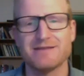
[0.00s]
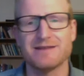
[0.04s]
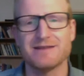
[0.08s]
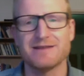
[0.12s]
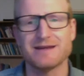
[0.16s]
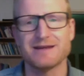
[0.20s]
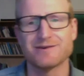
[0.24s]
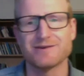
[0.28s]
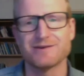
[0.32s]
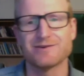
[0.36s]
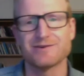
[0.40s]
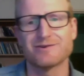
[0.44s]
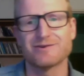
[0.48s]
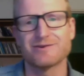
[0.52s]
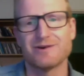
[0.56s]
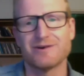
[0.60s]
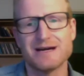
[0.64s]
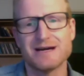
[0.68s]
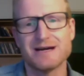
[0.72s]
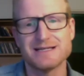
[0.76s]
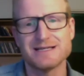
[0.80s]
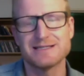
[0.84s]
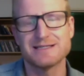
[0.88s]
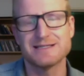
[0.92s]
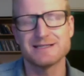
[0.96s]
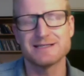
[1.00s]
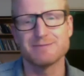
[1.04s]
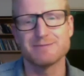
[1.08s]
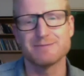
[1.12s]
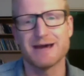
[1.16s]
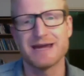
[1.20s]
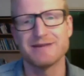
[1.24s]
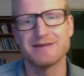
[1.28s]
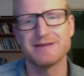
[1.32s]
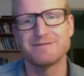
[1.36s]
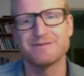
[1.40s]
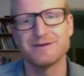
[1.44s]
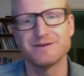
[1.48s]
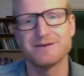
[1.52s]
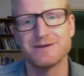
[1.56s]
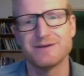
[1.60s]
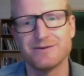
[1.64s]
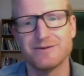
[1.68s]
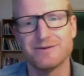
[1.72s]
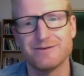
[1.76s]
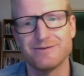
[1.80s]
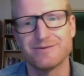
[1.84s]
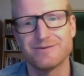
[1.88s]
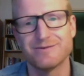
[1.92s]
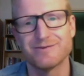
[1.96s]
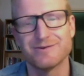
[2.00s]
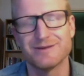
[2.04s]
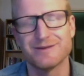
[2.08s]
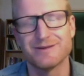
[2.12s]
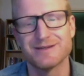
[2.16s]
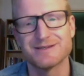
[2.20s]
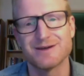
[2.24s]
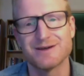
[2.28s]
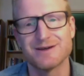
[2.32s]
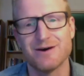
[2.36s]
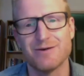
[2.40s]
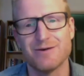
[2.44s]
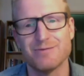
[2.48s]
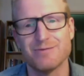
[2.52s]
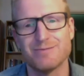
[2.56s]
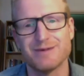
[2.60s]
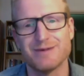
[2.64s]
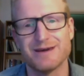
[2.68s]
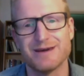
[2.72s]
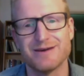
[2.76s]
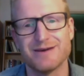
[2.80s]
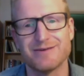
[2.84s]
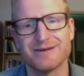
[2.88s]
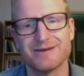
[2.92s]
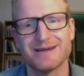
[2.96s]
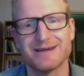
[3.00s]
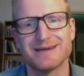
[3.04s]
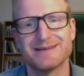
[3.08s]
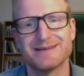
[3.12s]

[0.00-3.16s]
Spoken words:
in Christ has made for you through this whole period?